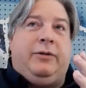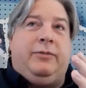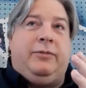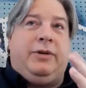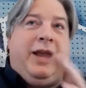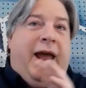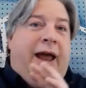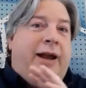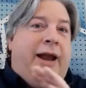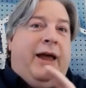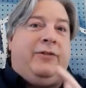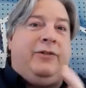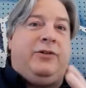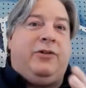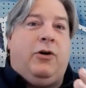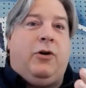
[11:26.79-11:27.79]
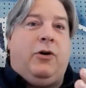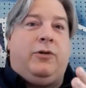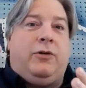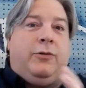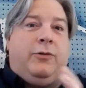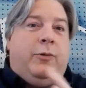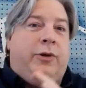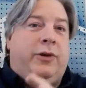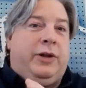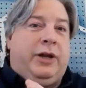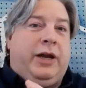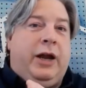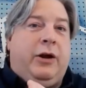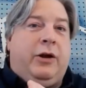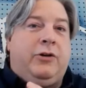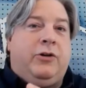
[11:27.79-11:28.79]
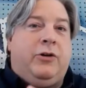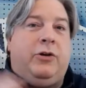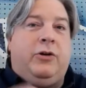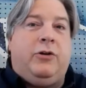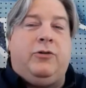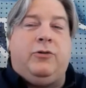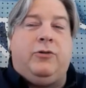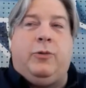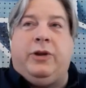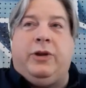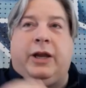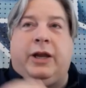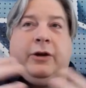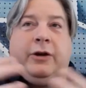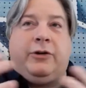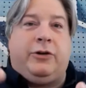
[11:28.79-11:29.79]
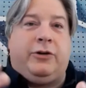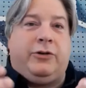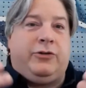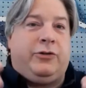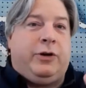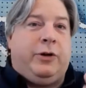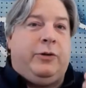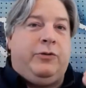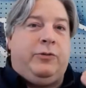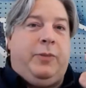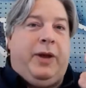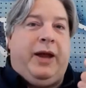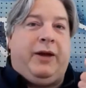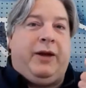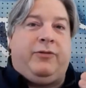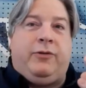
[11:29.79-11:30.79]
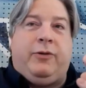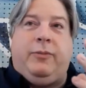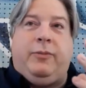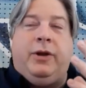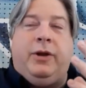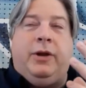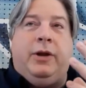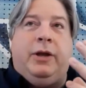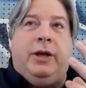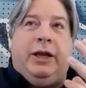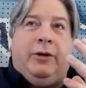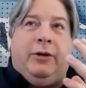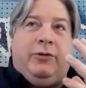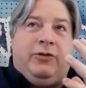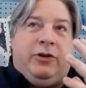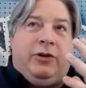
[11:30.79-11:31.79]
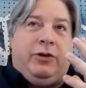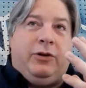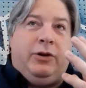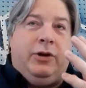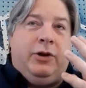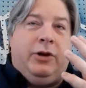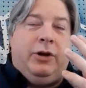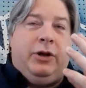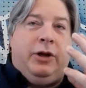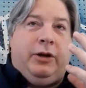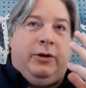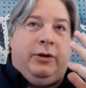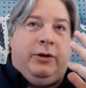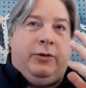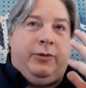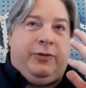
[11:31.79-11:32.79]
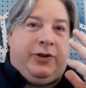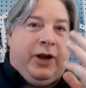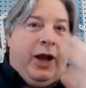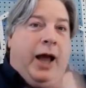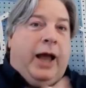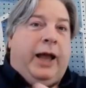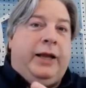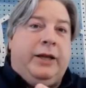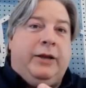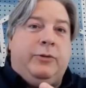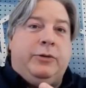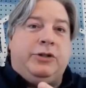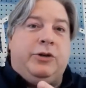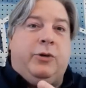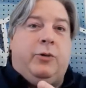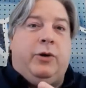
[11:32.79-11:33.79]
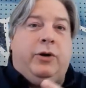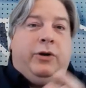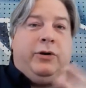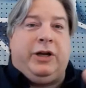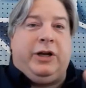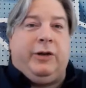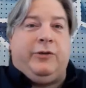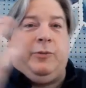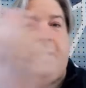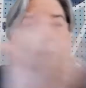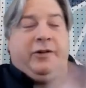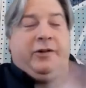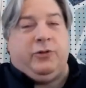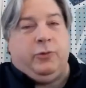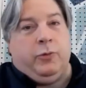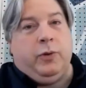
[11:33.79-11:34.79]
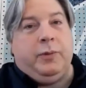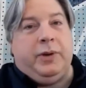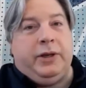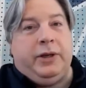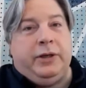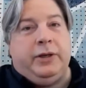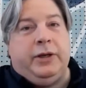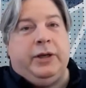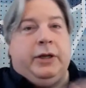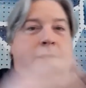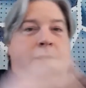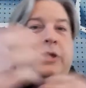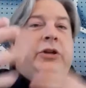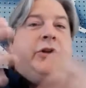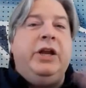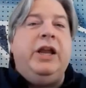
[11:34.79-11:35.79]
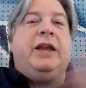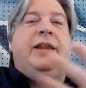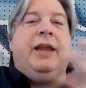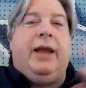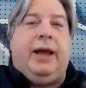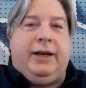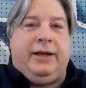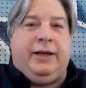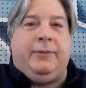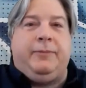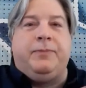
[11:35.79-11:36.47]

cat avatar for one of the characters. One of the characters comes back from he was a guy in the original world. He comes back as a woman, and you get the idea.